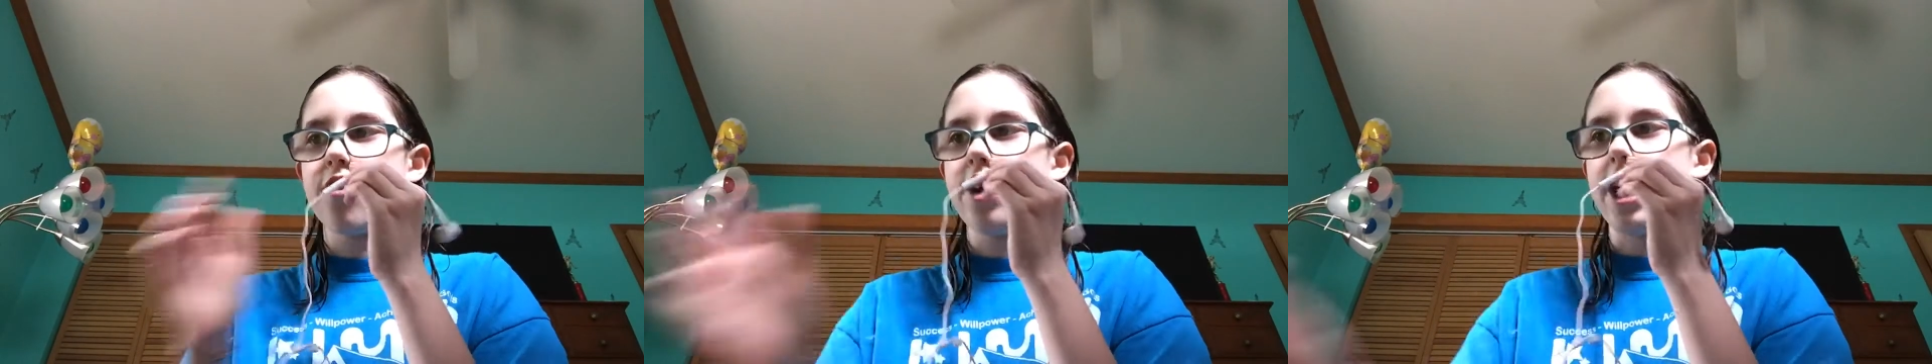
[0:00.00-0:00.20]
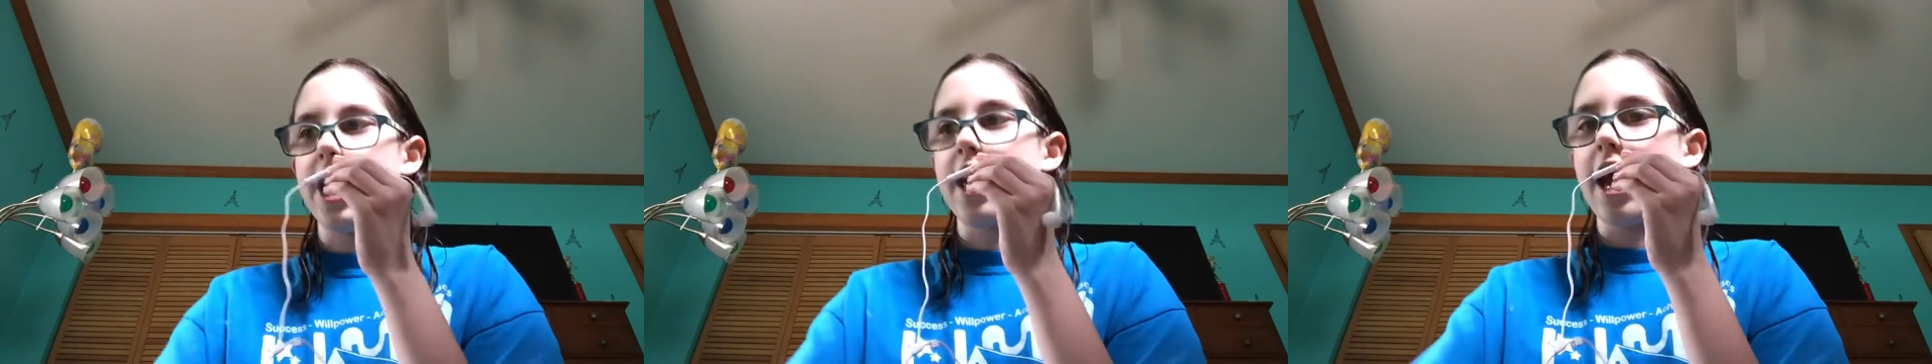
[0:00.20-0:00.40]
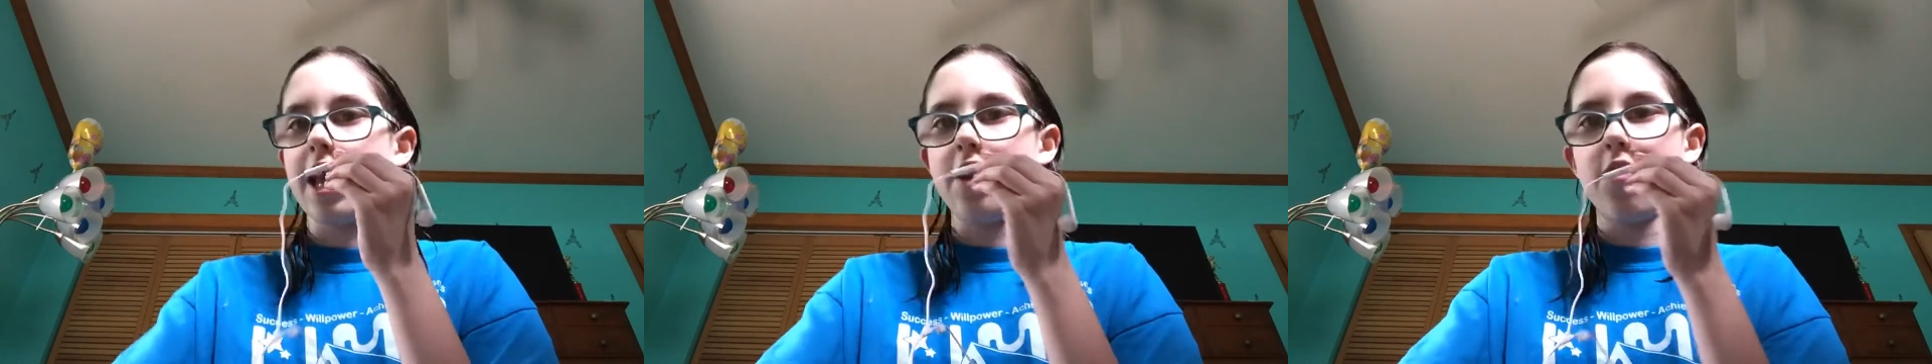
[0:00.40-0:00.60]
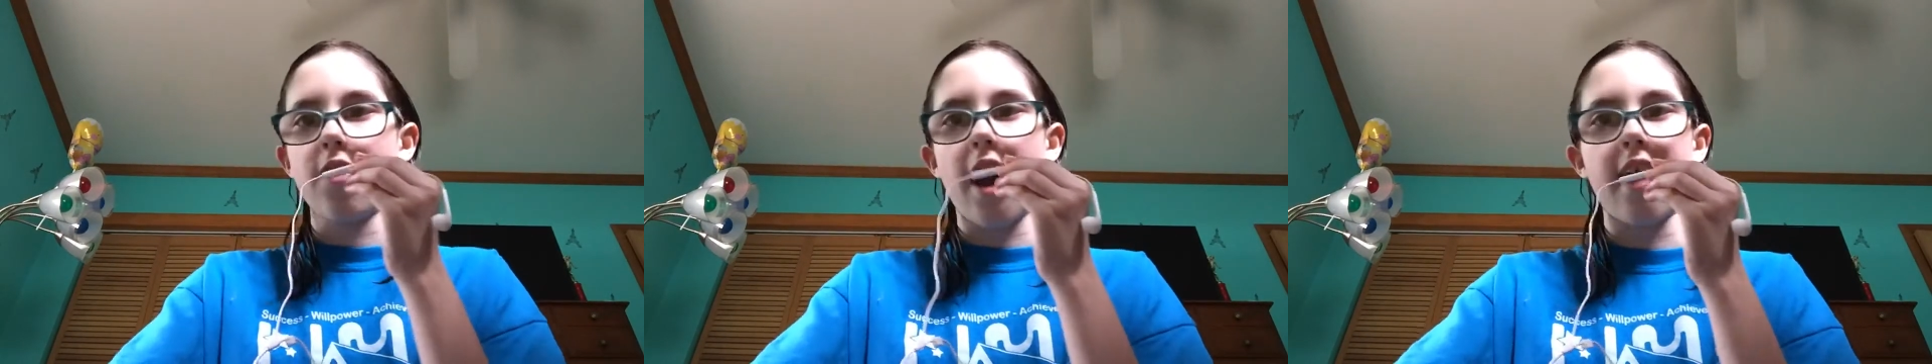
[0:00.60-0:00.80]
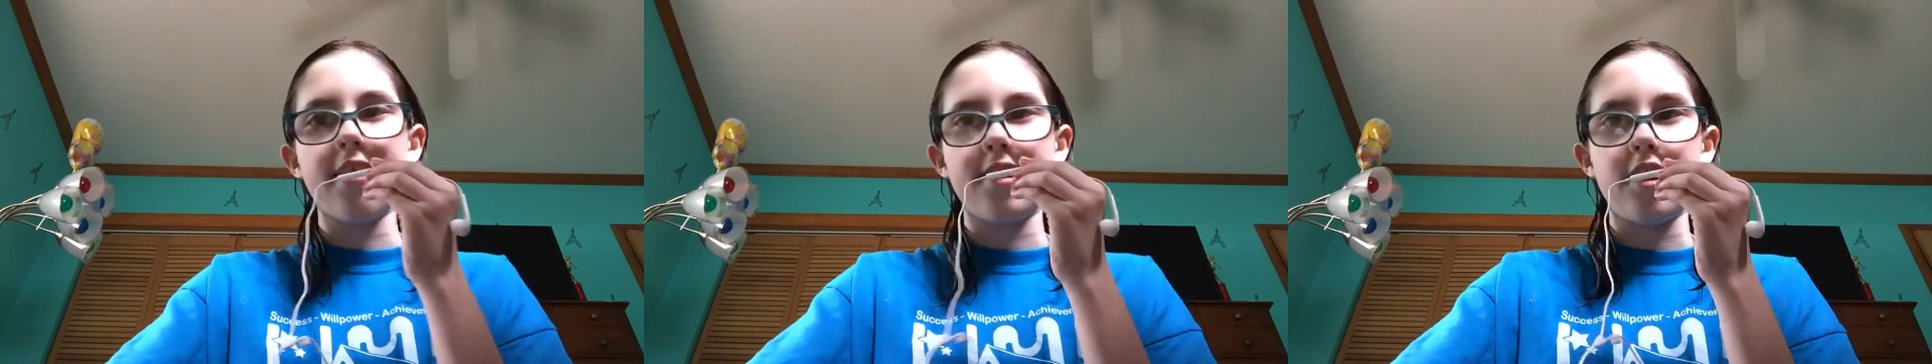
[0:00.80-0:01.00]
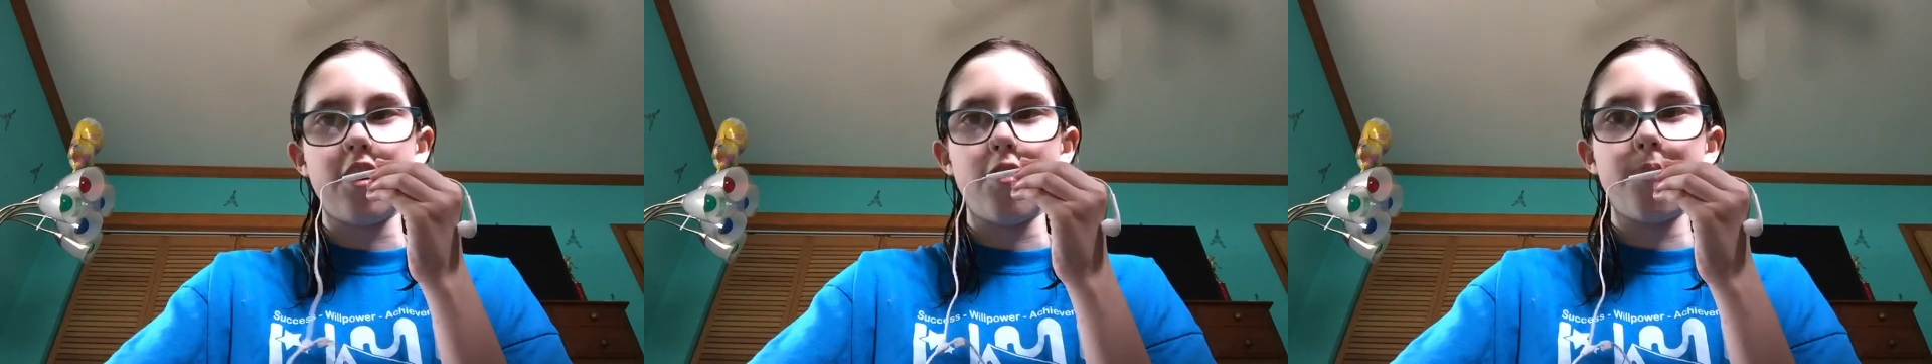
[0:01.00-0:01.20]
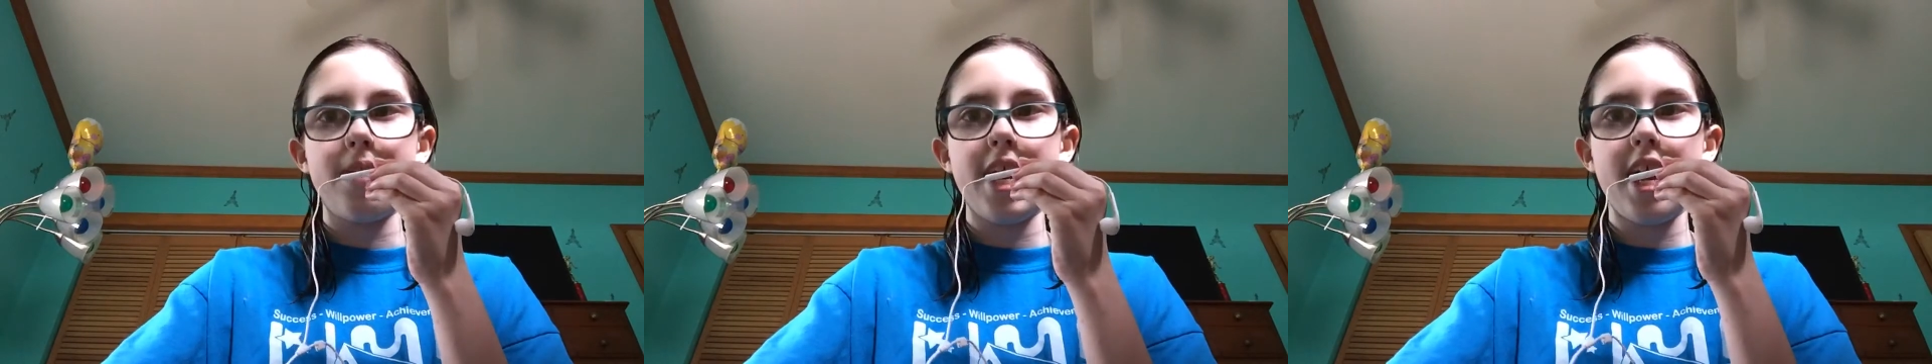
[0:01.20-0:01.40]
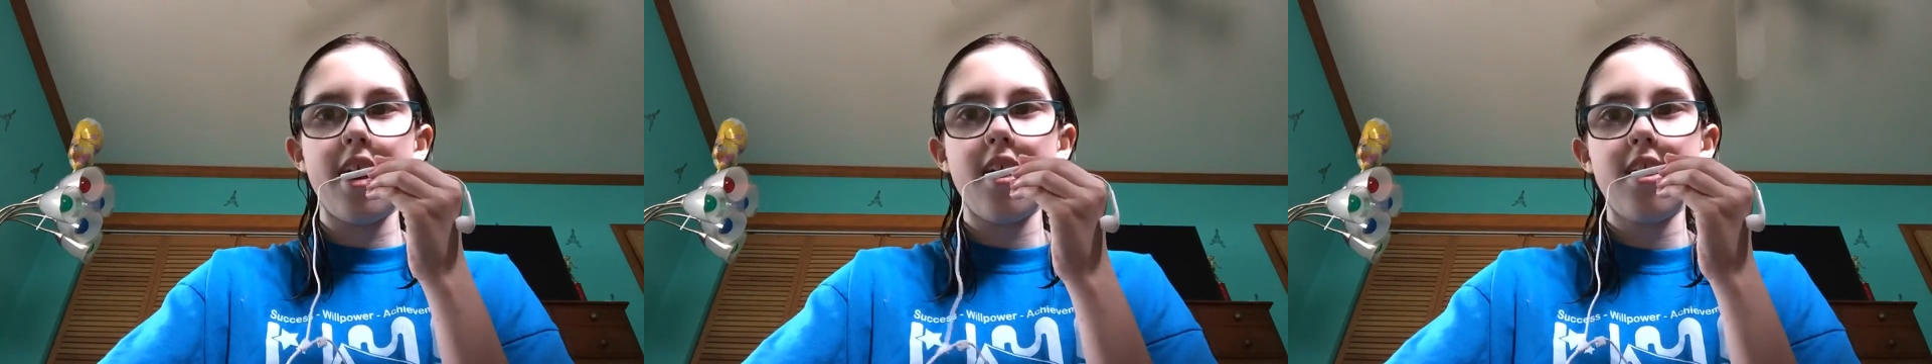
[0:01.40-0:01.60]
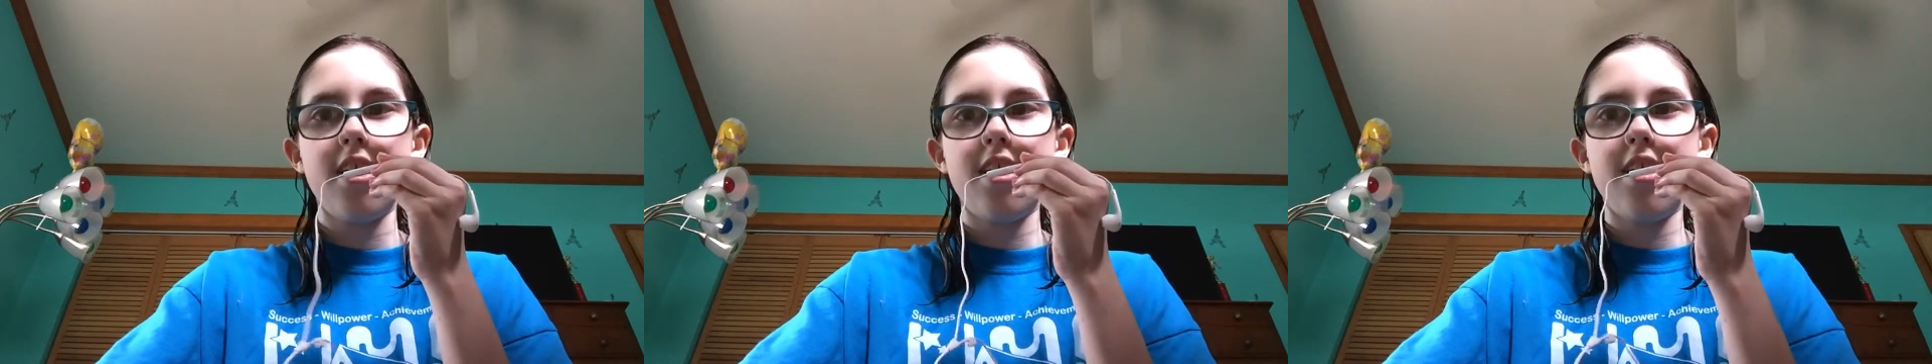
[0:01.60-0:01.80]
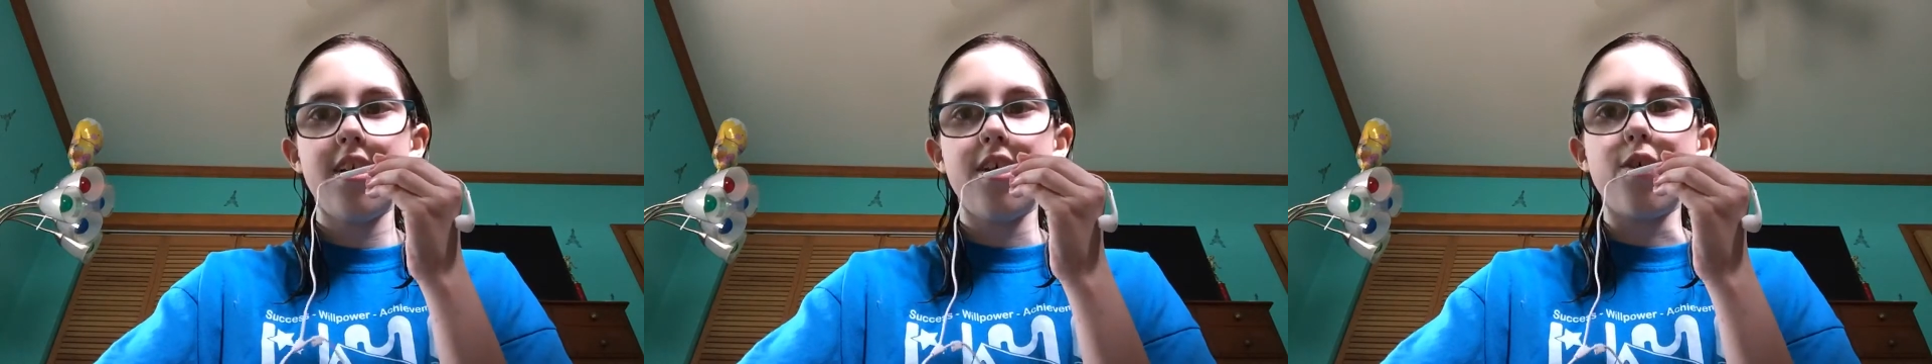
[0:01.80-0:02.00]
Can you guys hear me?
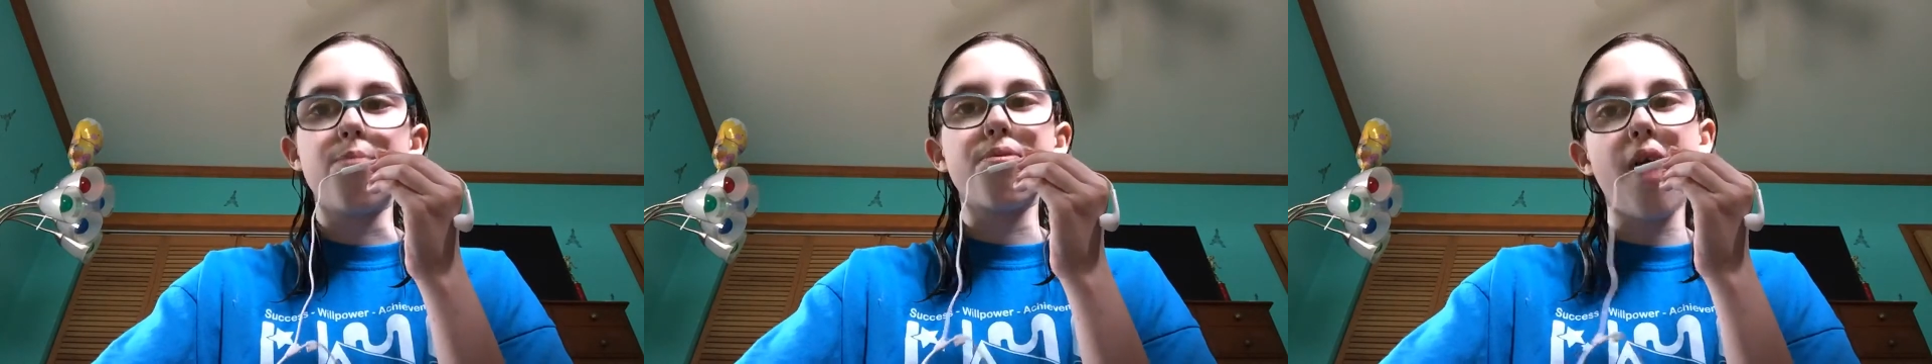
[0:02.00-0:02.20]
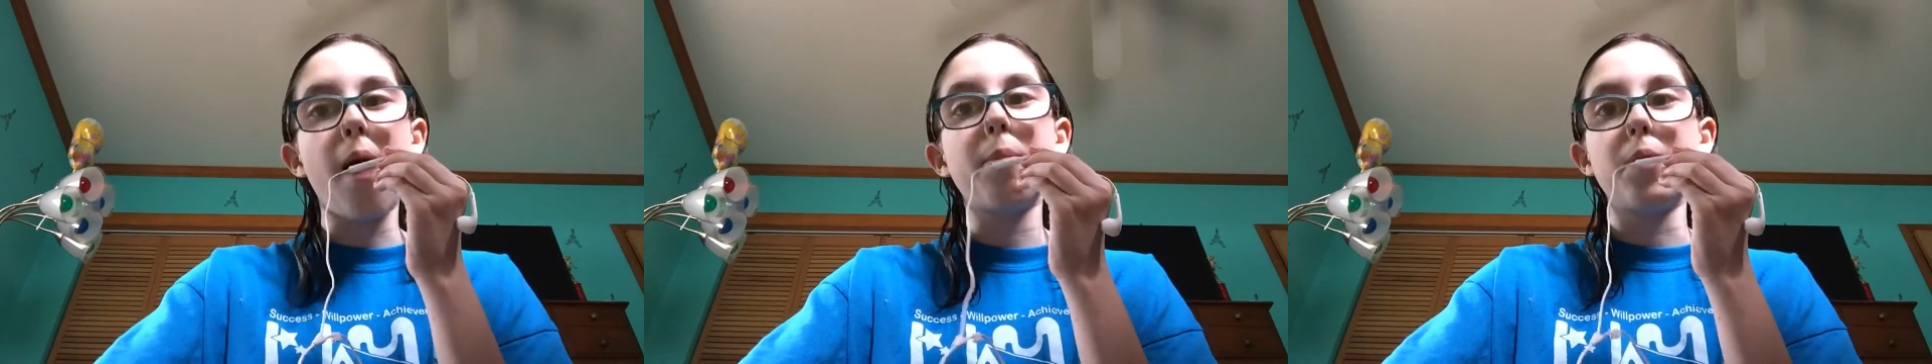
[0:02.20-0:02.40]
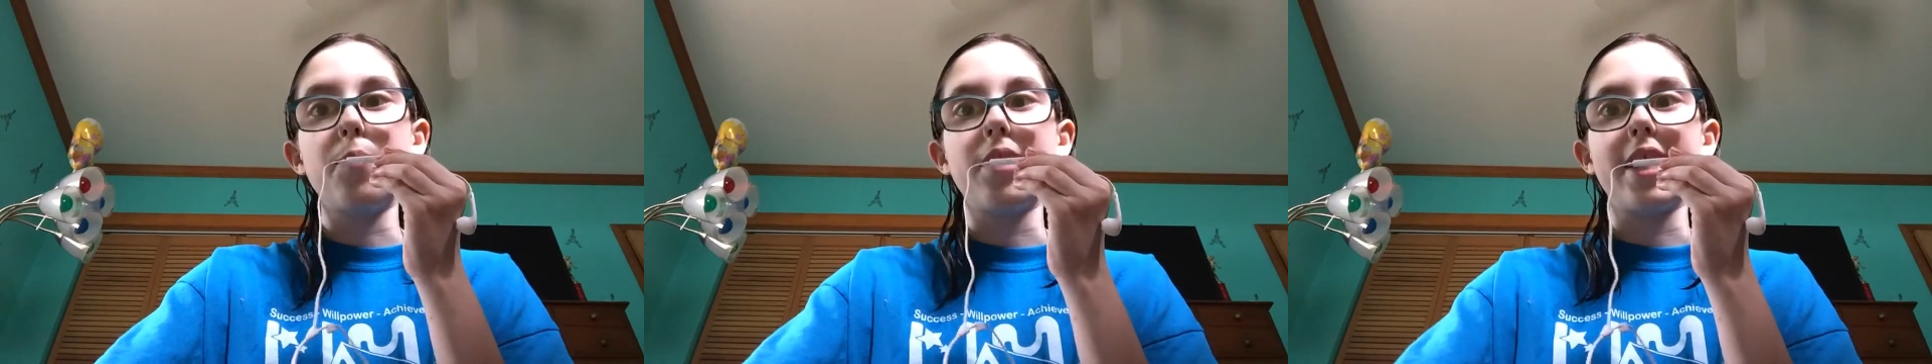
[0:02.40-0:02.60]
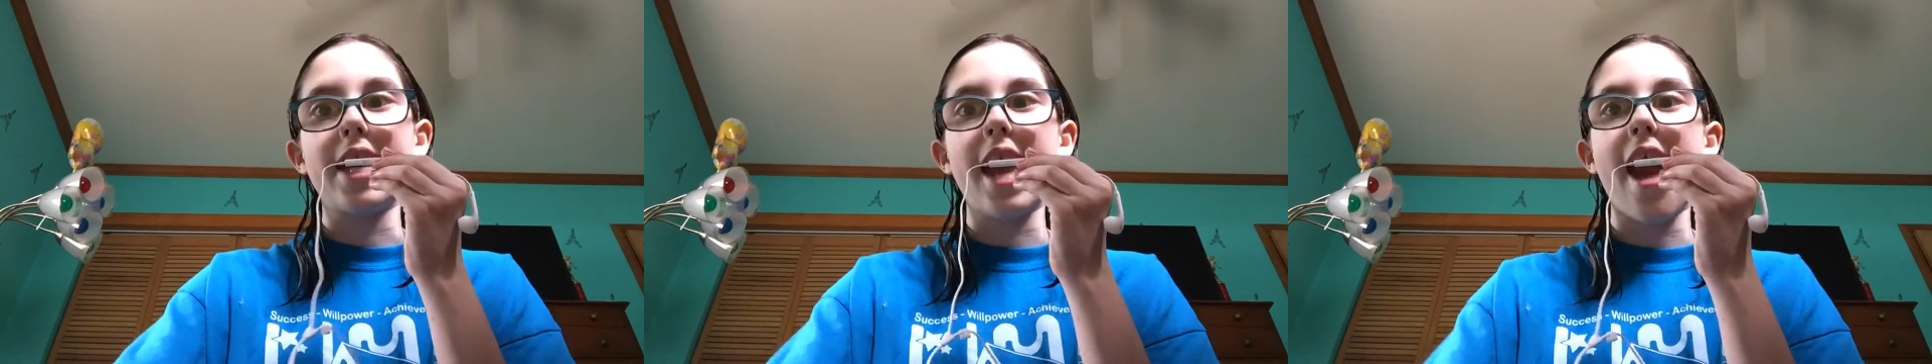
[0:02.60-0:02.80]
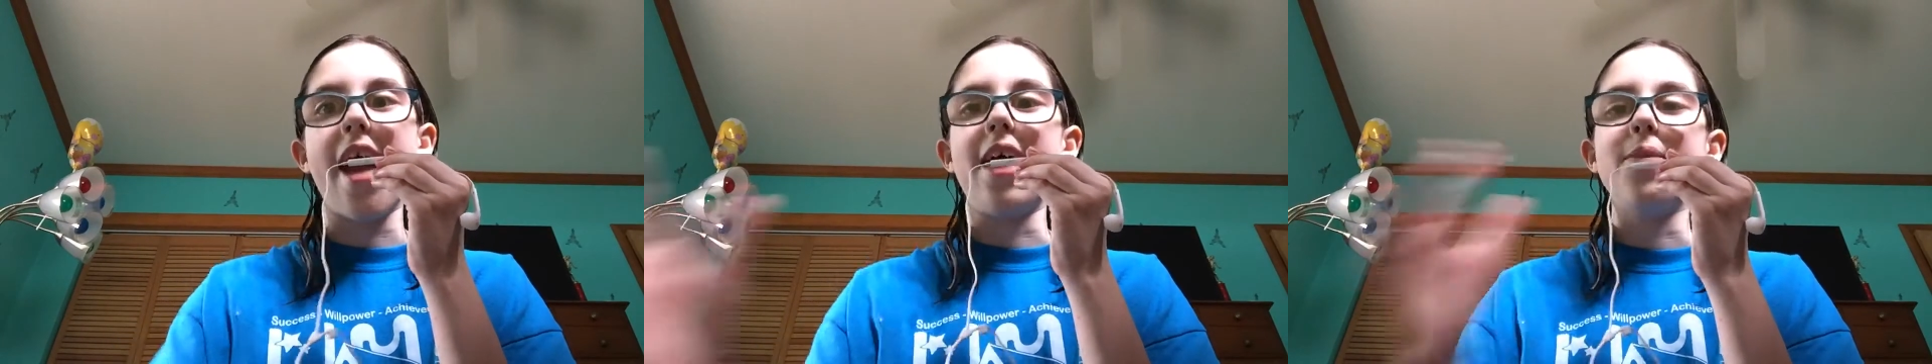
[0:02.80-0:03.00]
You probably can.